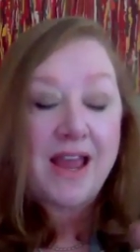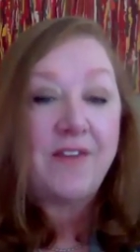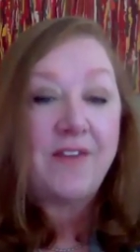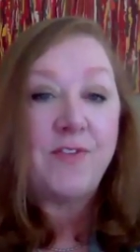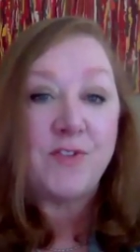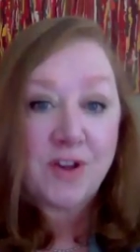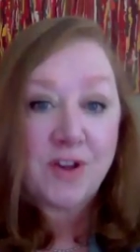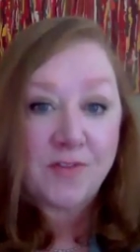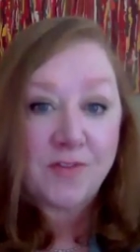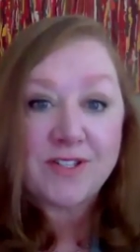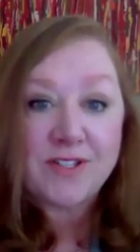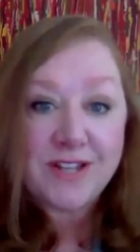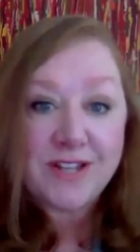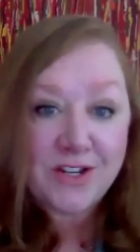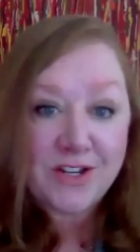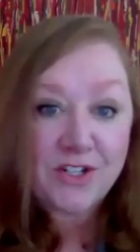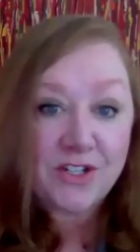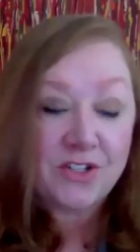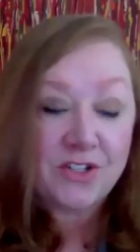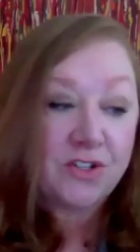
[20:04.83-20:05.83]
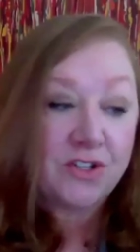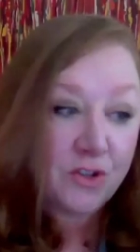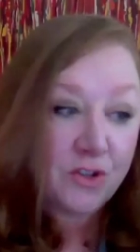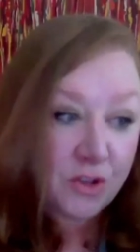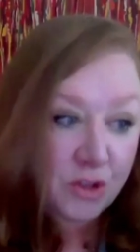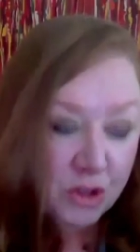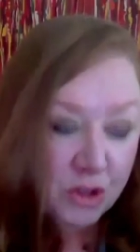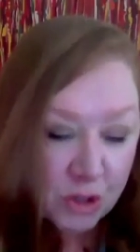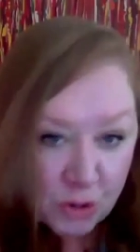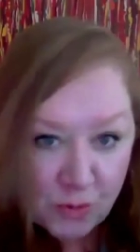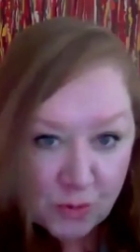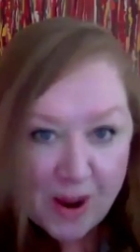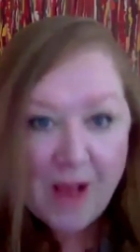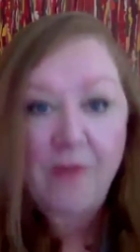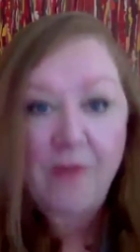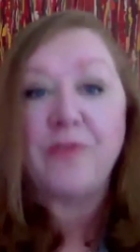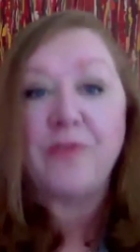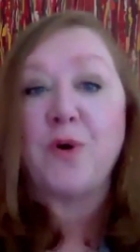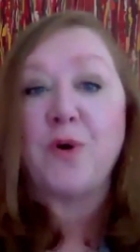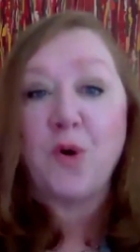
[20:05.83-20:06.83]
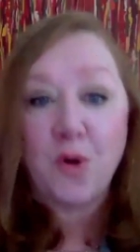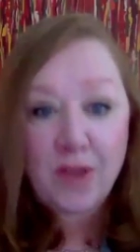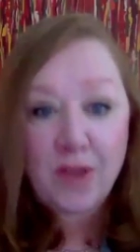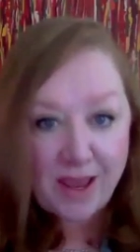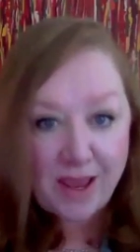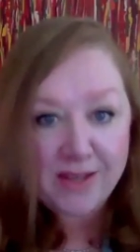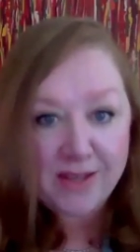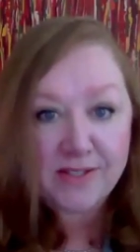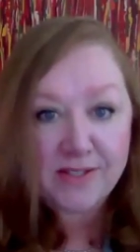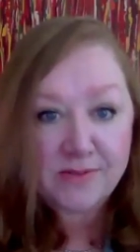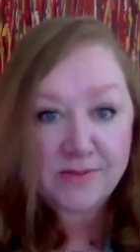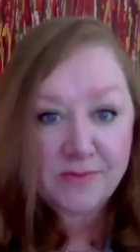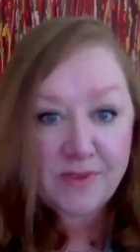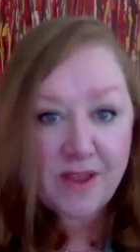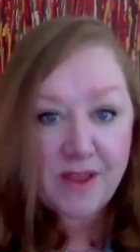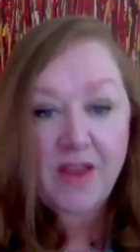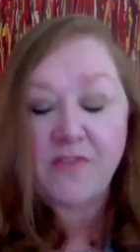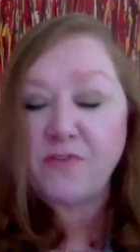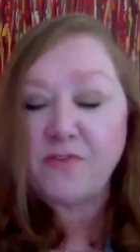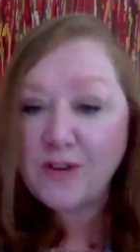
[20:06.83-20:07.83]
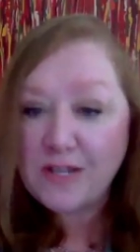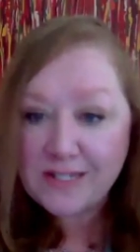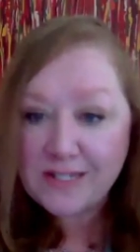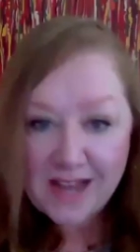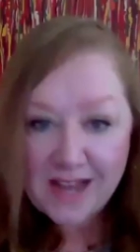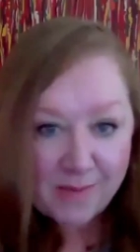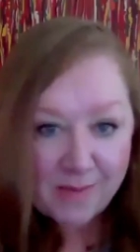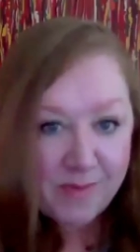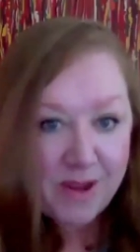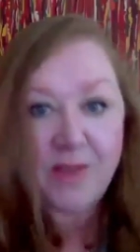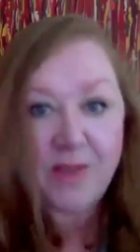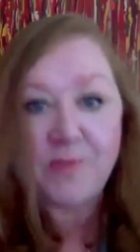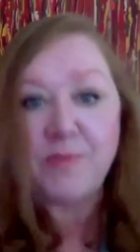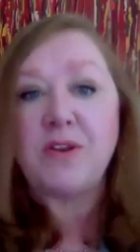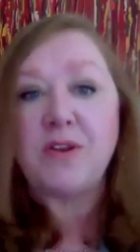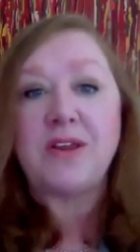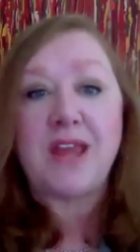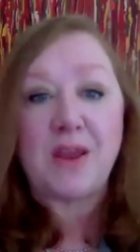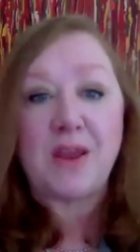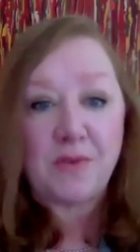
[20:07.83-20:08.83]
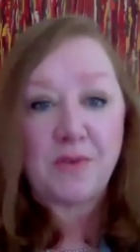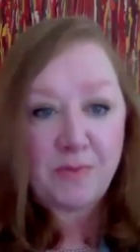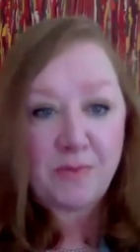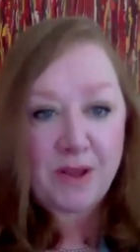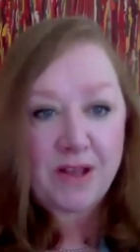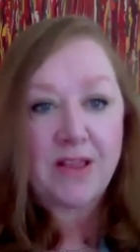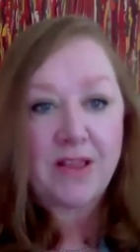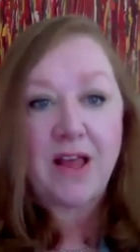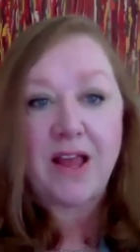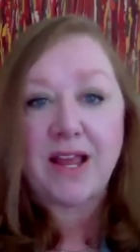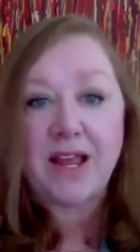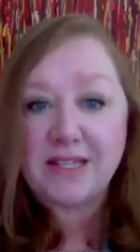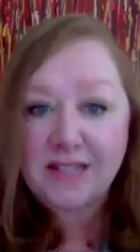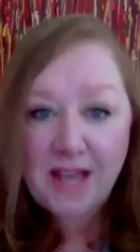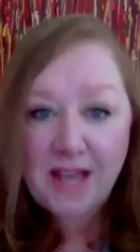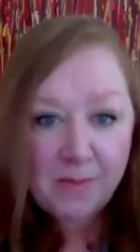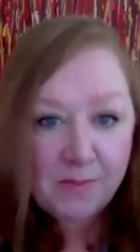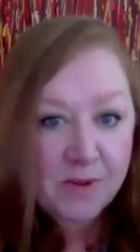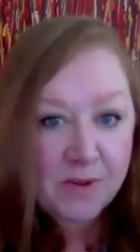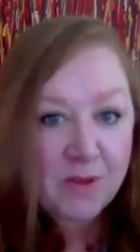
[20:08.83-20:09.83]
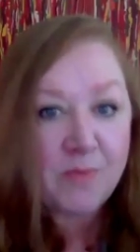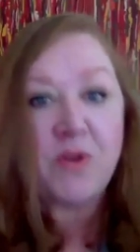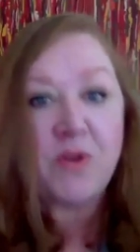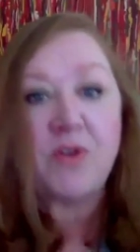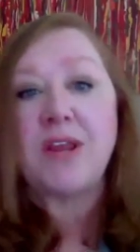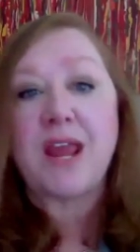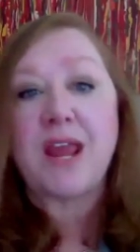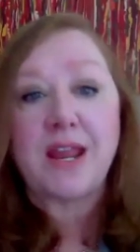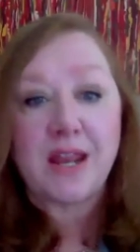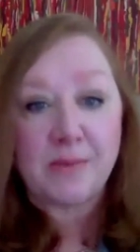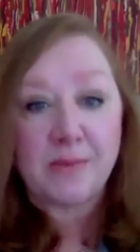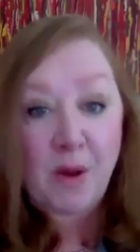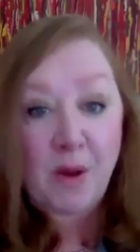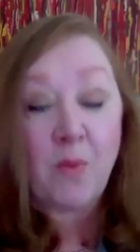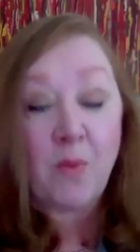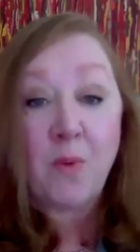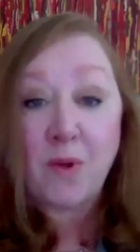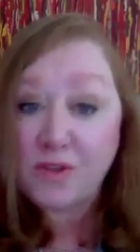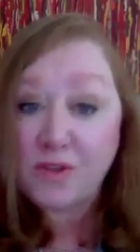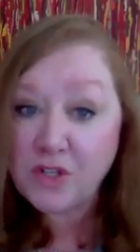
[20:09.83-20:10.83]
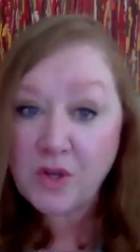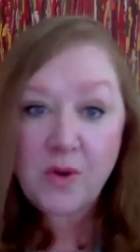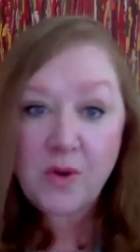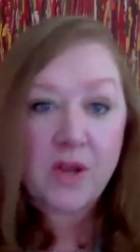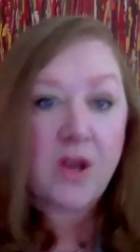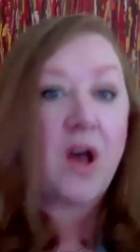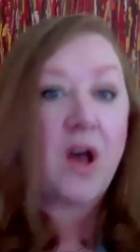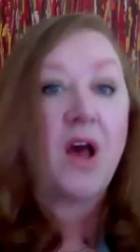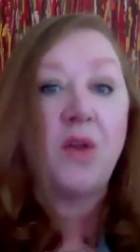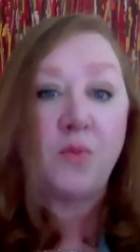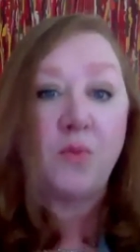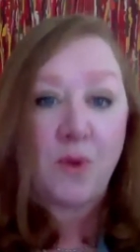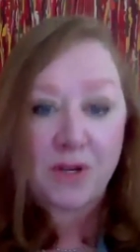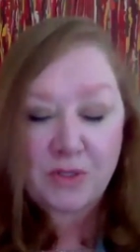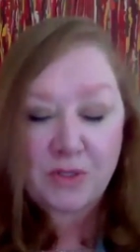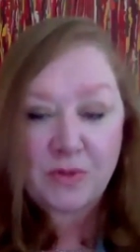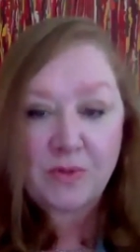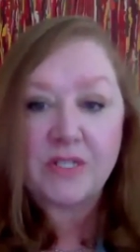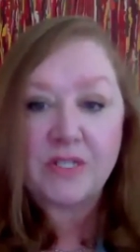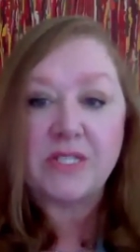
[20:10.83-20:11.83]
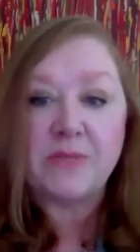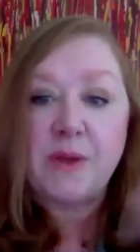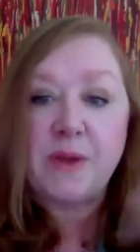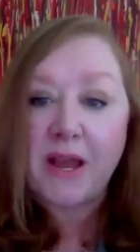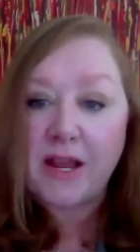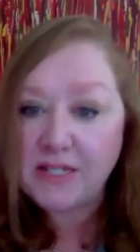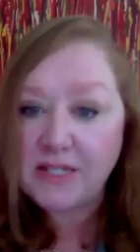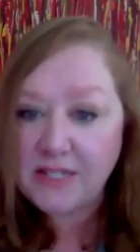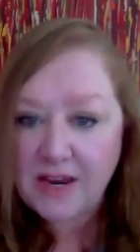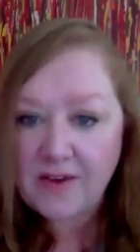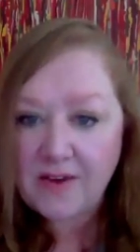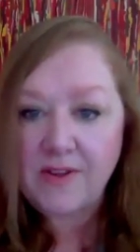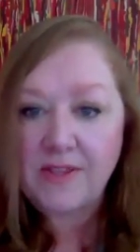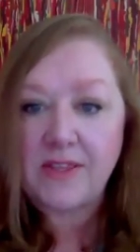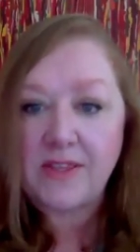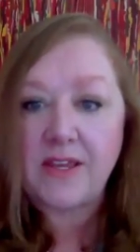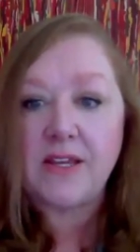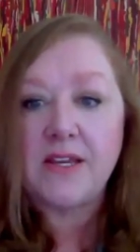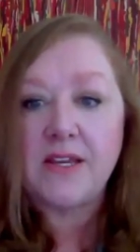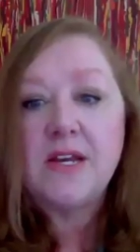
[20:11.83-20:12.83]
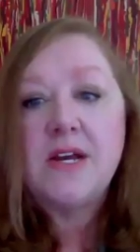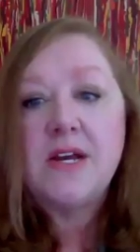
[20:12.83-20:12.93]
have those conversations throughout the whole case. Every time I communicate with my clients, I'm communicating about what's going on, what to expect, everything.